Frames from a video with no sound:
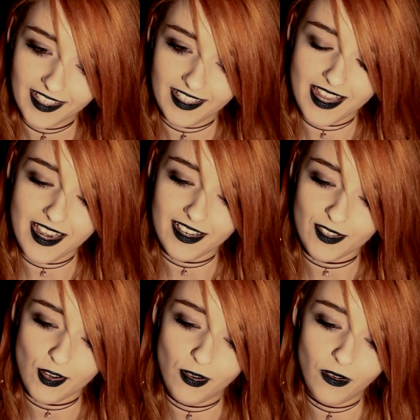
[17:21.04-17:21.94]
It has
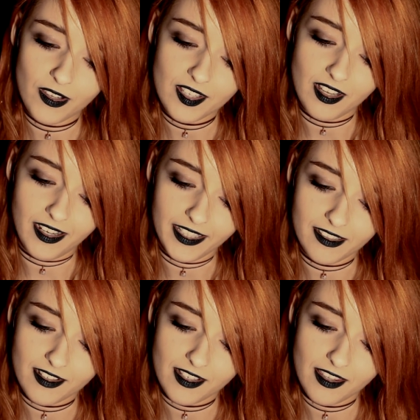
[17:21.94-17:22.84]
all the
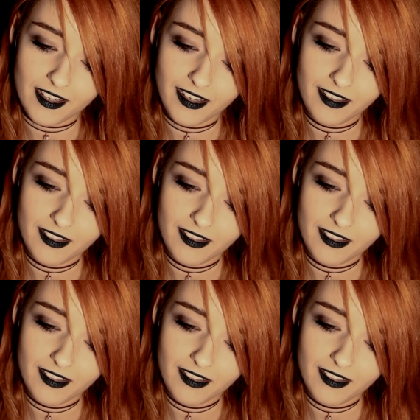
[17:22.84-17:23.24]
signs in there.